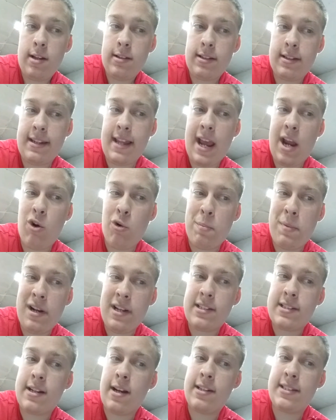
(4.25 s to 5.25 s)
Today we'll be
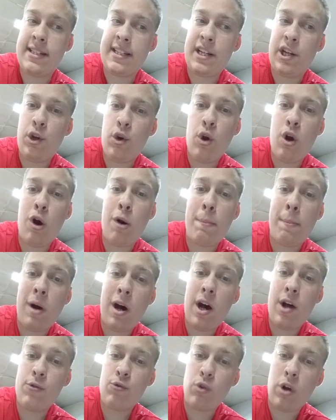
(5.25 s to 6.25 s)
discussing UL
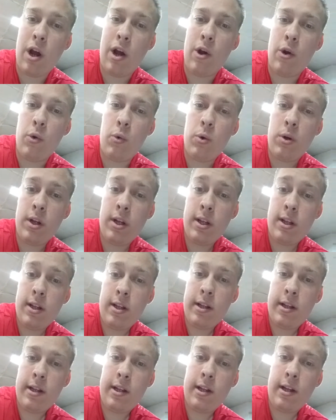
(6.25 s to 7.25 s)
Monroe
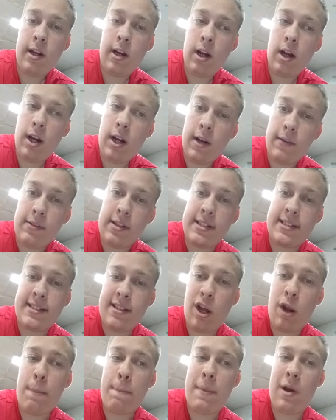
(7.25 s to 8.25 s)
of the
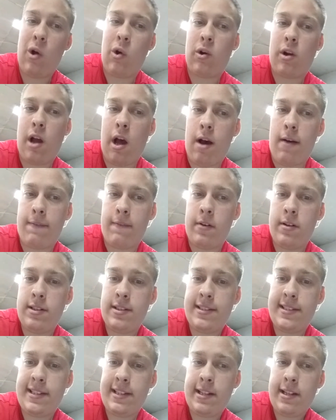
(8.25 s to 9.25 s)
Sun Belt
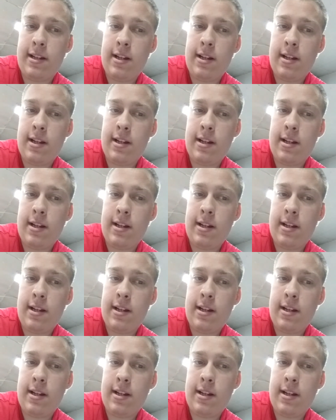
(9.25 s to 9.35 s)
Conference.